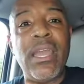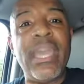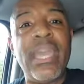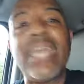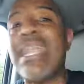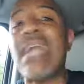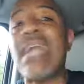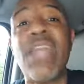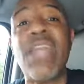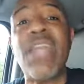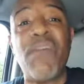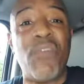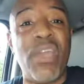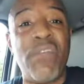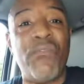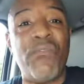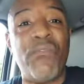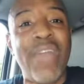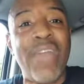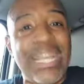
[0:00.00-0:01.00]
And I never
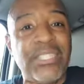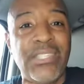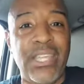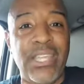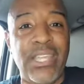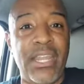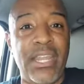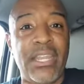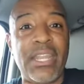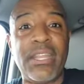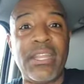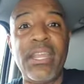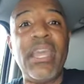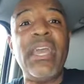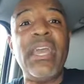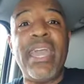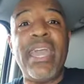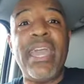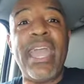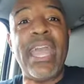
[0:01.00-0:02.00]
invested in it.
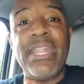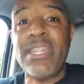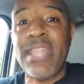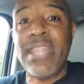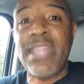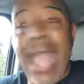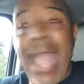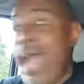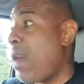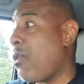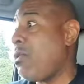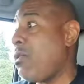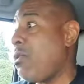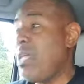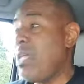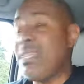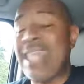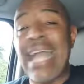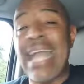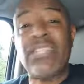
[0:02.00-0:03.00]
And now
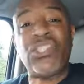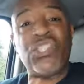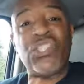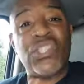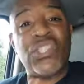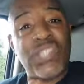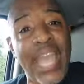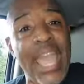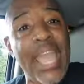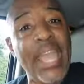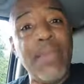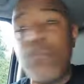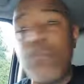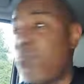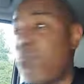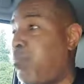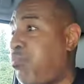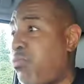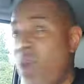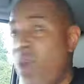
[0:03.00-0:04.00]
that
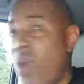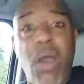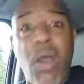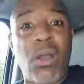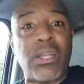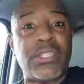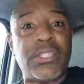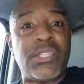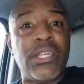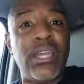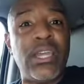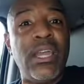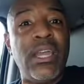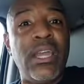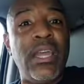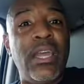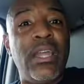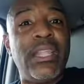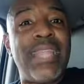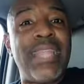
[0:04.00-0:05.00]
same Bronx
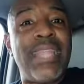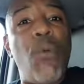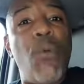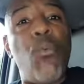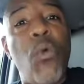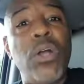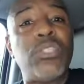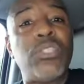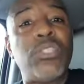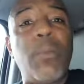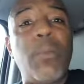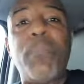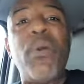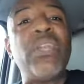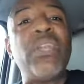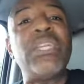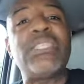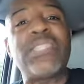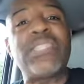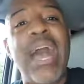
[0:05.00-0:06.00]
that once
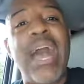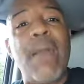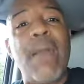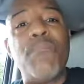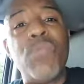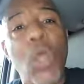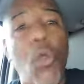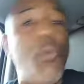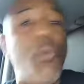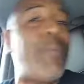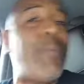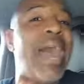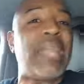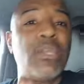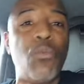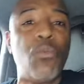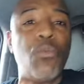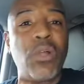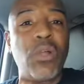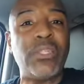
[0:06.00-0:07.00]
upon a time
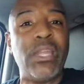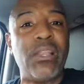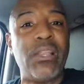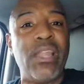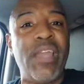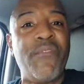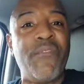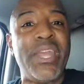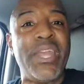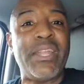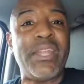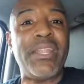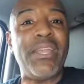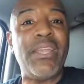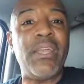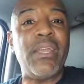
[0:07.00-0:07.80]
nobody wanted to live in.